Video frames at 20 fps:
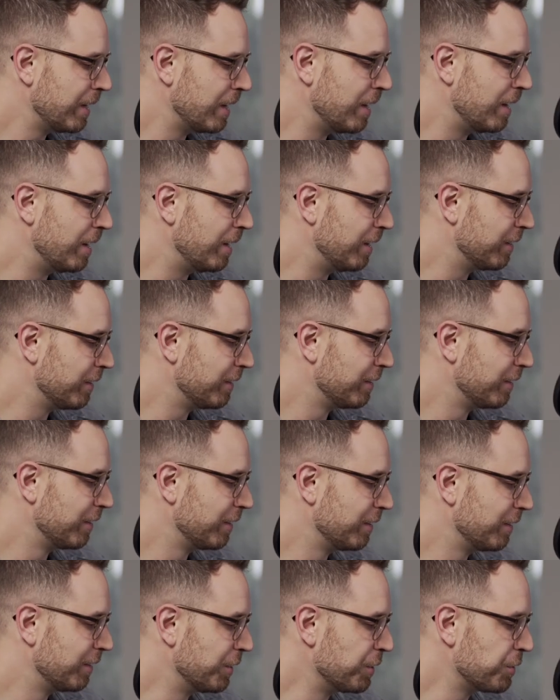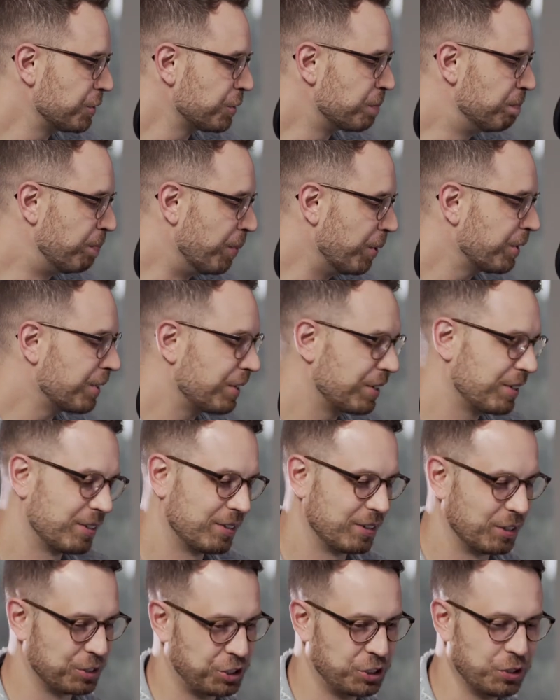uh, there's this book.
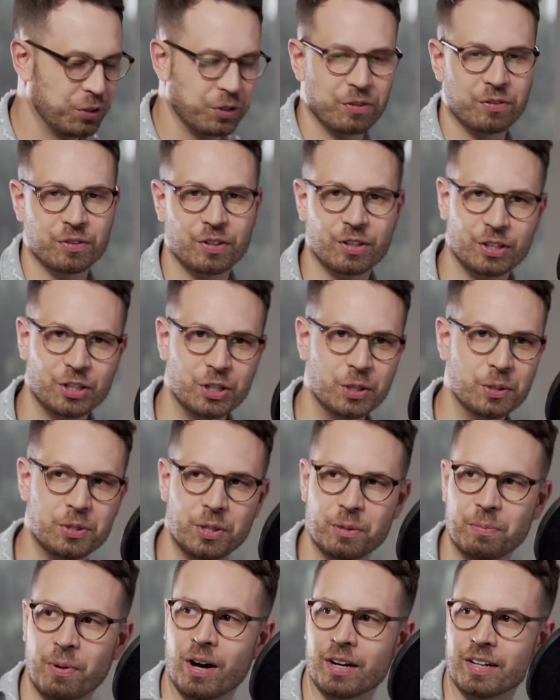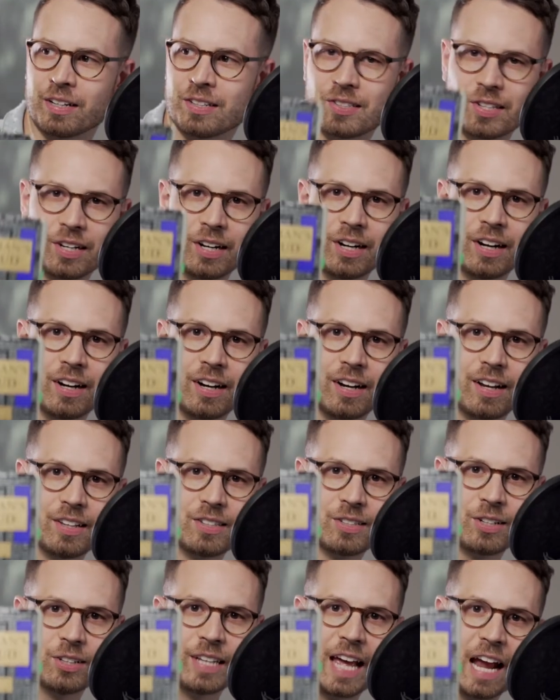I'll show the YouTube audience here.
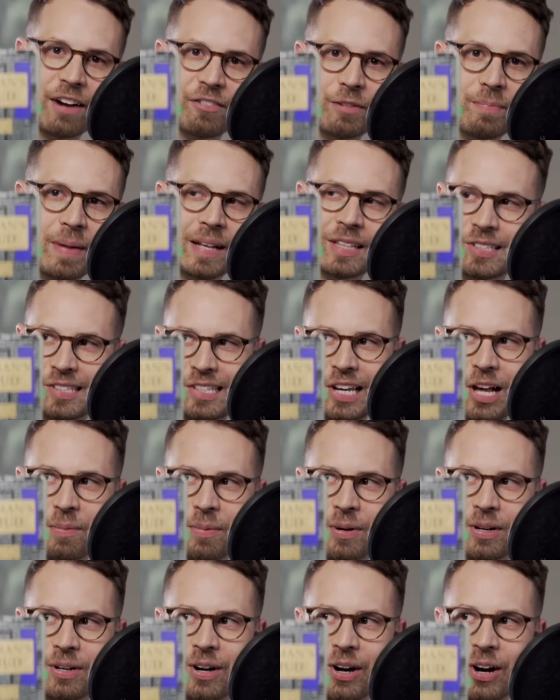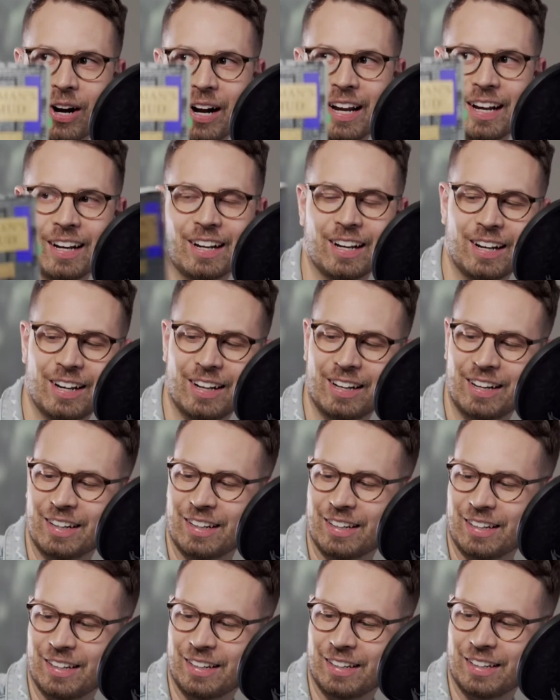It's called Everyman's Talmud. All right,
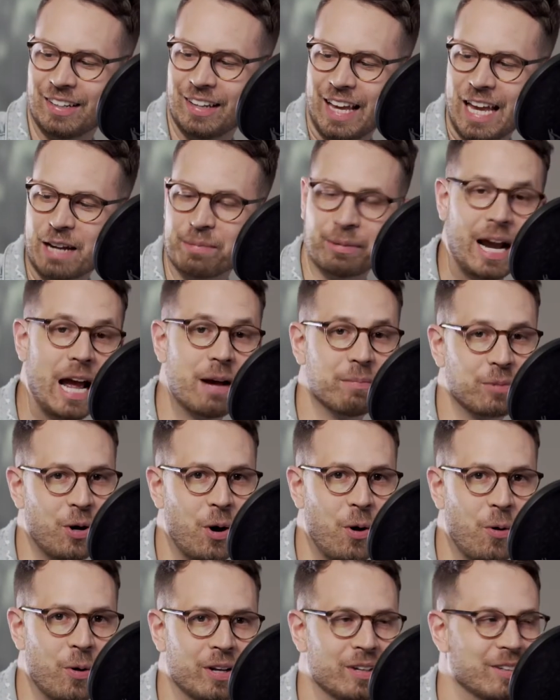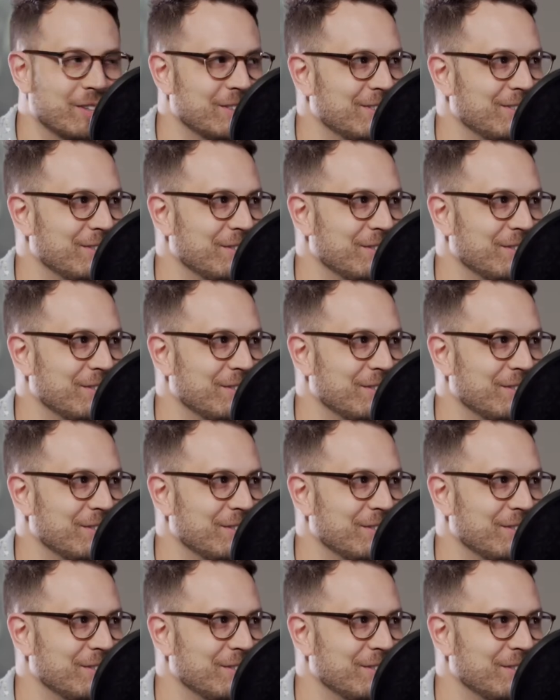Abraham Cohen,